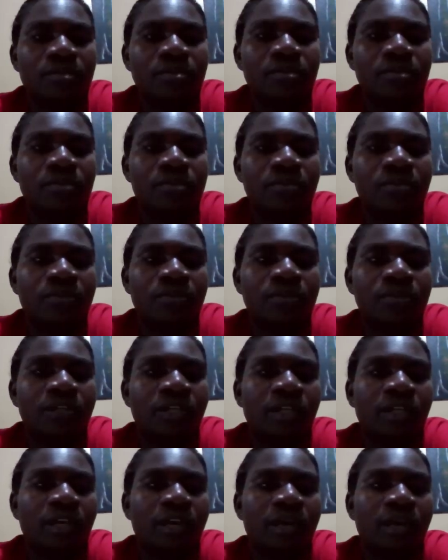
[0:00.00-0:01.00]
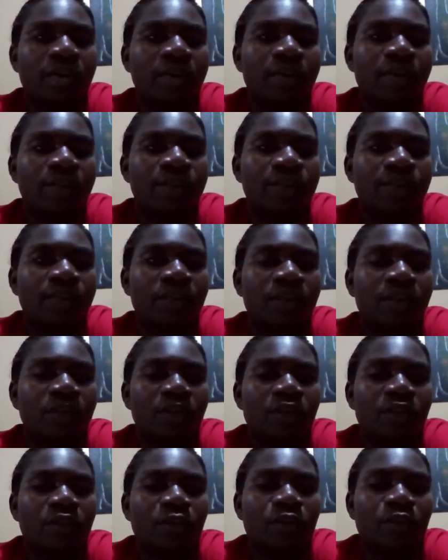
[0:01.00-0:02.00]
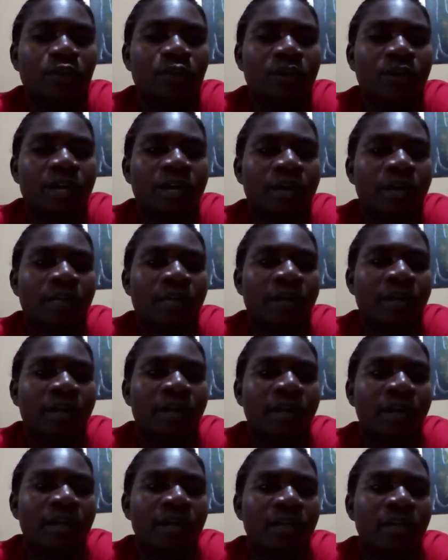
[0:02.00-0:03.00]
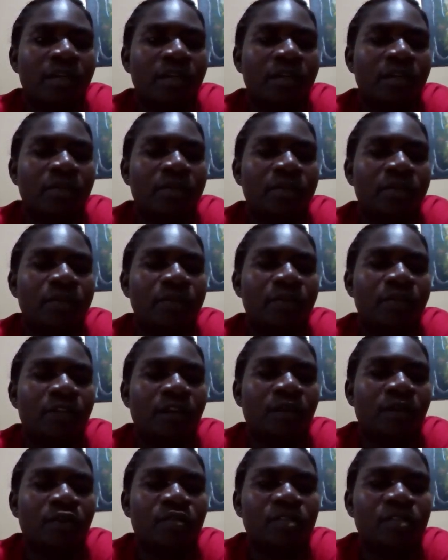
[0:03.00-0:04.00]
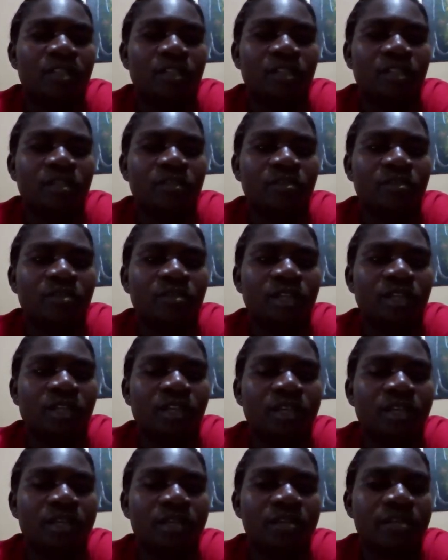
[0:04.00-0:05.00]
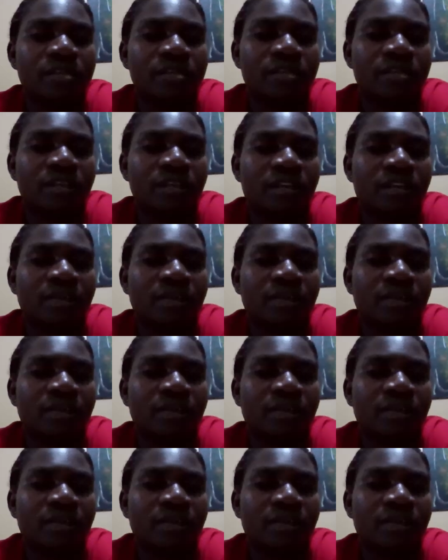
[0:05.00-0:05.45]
a source of income, whereby for the content creators,